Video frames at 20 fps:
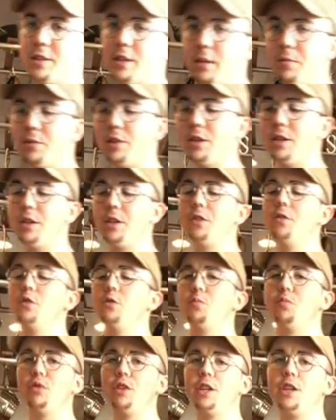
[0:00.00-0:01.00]
tempted to use
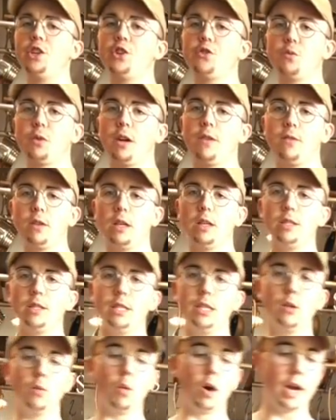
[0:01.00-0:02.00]
bleach whenever they
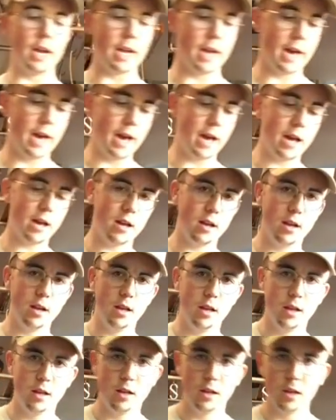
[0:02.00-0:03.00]
see a white hat,
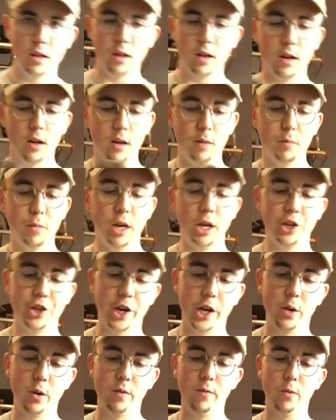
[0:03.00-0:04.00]
but I
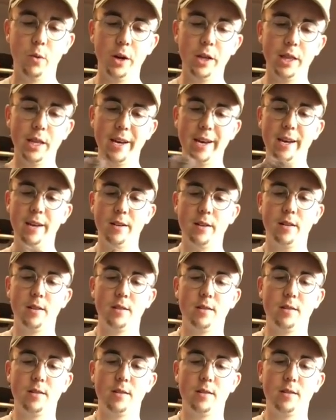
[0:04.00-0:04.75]
try to avoid that.